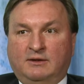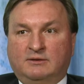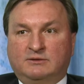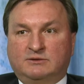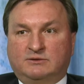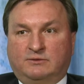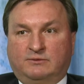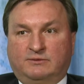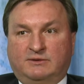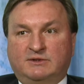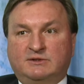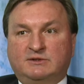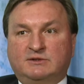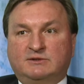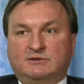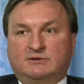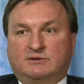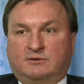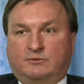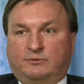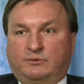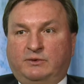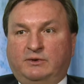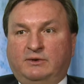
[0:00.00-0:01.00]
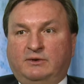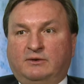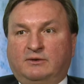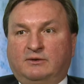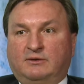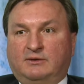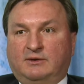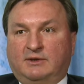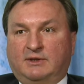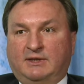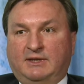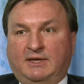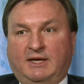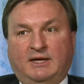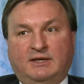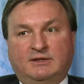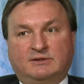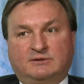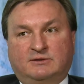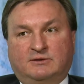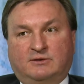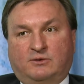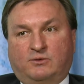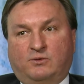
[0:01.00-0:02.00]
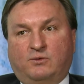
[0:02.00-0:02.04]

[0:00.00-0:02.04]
So this is a real ace in the